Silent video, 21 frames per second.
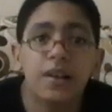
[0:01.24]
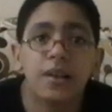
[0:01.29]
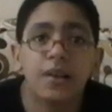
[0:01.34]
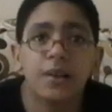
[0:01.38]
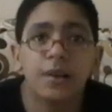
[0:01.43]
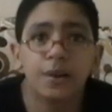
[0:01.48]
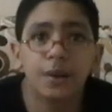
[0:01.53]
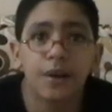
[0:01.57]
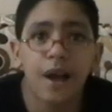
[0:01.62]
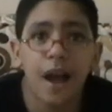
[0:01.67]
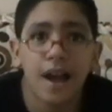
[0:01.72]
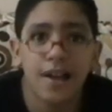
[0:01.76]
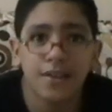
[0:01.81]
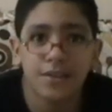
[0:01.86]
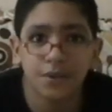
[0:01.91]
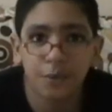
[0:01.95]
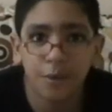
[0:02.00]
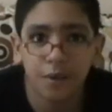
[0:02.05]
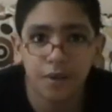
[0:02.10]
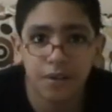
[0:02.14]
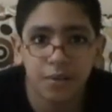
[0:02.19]
Hello guys
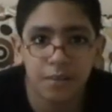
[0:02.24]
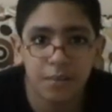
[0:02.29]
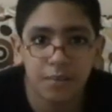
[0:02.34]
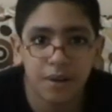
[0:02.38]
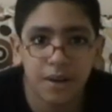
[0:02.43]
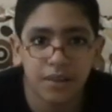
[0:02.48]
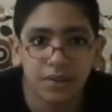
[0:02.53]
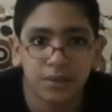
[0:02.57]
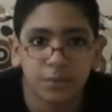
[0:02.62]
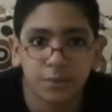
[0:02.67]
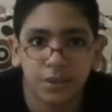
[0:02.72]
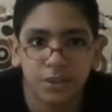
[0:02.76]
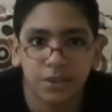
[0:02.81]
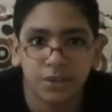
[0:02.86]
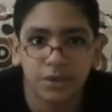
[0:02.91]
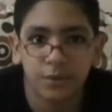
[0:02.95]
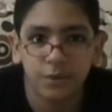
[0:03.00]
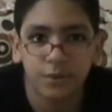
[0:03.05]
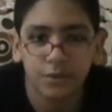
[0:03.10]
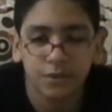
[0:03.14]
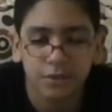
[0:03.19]
and welcome back to my
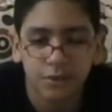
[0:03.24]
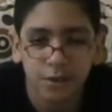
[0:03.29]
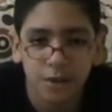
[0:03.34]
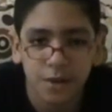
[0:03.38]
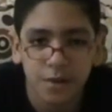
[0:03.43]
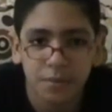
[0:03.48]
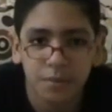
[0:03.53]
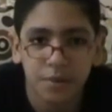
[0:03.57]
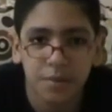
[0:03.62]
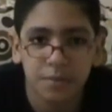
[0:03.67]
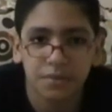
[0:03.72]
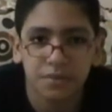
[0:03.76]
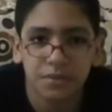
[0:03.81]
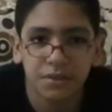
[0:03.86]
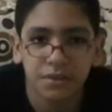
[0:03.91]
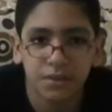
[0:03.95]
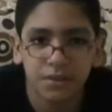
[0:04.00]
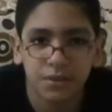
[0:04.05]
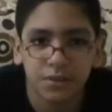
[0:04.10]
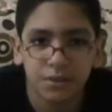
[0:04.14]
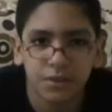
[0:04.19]
story. Today I'm going to be
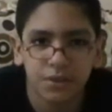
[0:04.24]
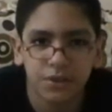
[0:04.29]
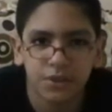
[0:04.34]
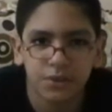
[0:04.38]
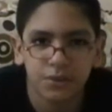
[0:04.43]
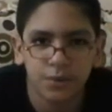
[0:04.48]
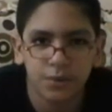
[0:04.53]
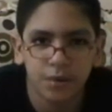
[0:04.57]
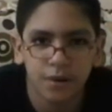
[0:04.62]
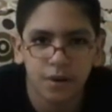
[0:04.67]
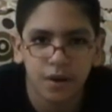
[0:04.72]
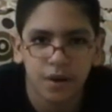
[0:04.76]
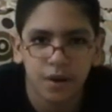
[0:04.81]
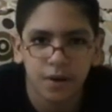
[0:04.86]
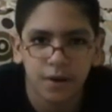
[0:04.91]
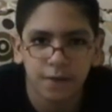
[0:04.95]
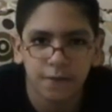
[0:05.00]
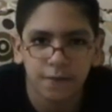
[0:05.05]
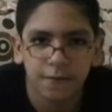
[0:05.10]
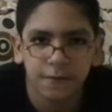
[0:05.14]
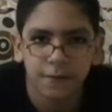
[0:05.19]
telling you the story
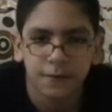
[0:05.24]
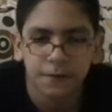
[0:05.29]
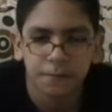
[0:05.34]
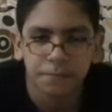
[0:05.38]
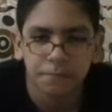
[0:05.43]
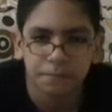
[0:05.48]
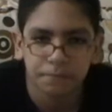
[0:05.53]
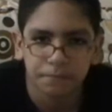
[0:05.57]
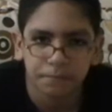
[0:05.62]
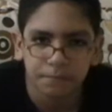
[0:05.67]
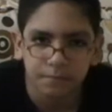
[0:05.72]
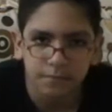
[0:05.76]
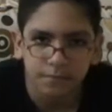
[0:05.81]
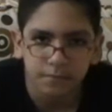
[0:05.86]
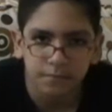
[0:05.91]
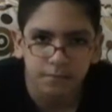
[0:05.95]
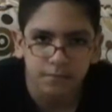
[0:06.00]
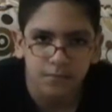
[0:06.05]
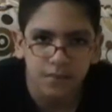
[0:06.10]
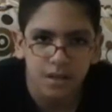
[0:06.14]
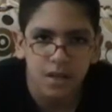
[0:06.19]
of
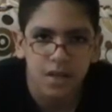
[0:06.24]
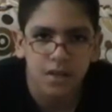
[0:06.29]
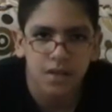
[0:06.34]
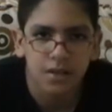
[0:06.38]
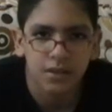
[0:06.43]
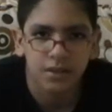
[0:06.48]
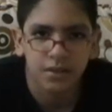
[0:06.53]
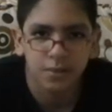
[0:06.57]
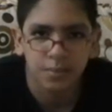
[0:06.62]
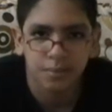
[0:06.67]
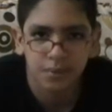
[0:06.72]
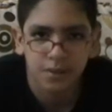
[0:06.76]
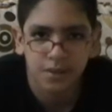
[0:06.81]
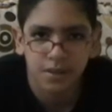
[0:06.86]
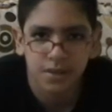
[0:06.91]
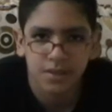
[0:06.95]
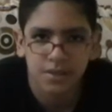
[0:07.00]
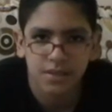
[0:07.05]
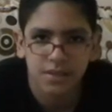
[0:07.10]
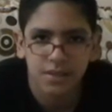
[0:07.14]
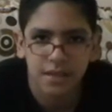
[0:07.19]
the
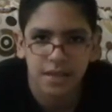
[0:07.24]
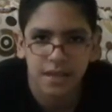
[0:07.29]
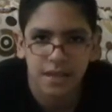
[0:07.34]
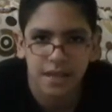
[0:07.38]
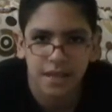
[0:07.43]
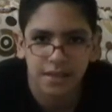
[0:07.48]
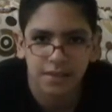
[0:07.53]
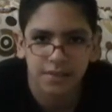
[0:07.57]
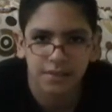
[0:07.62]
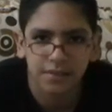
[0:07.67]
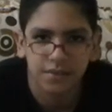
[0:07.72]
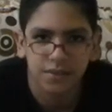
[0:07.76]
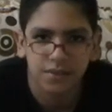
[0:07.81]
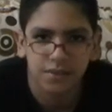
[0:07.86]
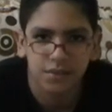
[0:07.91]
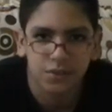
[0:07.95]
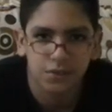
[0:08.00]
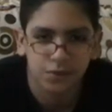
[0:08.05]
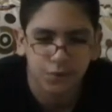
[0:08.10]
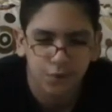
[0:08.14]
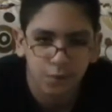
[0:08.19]
prince and
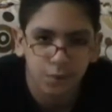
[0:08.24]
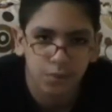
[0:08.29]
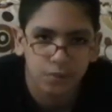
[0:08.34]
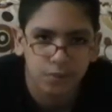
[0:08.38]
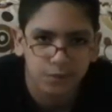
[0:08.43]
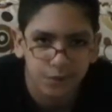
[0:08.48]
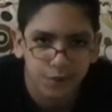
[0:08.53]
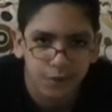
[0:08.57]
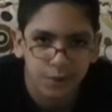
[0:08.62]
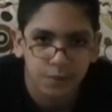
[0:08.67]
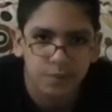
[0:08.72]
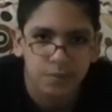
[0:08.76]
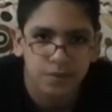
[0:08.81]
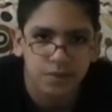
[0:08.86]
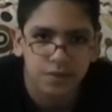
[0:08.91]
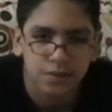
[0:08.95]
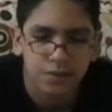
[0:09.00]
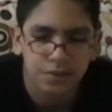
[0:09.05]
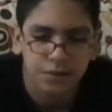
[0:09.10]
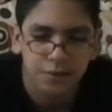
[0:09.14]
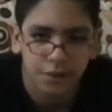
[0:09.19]
his tall nose.
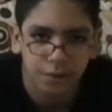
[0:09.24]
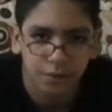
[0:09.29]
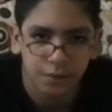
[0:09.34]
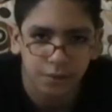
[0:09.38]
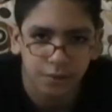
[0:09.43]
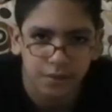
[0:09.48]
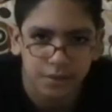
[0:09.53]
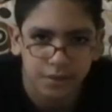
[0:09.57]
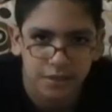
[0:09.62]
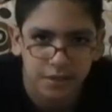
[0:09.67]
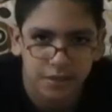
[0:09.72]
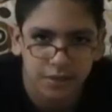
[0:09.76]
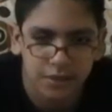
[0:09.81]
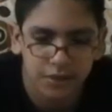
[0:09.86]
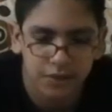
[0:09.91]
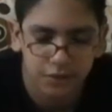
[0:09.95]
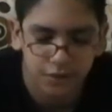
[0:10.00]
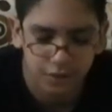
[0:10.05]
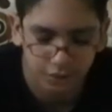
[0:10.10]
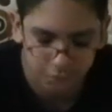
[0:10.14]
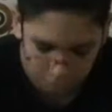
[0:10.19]
So let's get
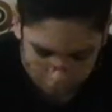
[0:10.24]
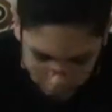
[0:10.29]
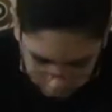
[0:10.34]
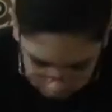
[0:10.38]
started.